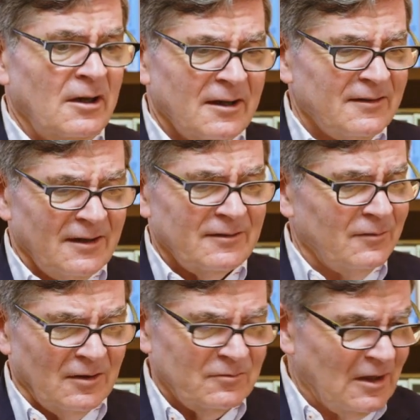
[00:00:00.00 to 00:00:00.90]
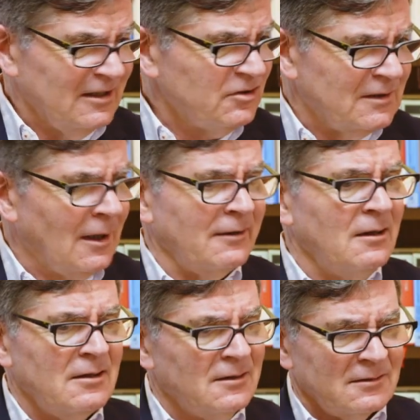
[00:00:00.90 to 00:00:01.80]
and then the
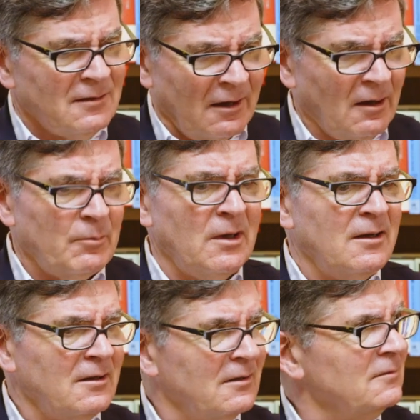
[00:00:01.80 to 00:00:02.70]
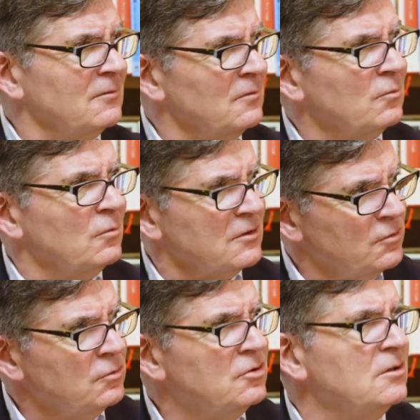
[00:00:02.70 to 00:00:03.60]
Nishitani and Tanabe and
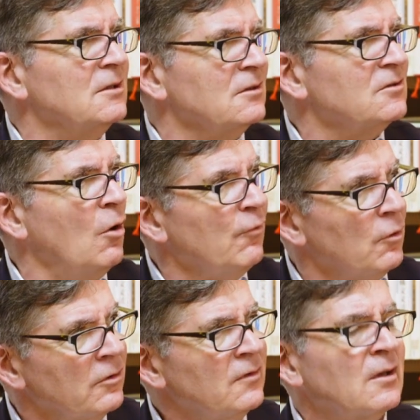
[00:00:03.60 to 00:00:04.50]
Masuji and so forth,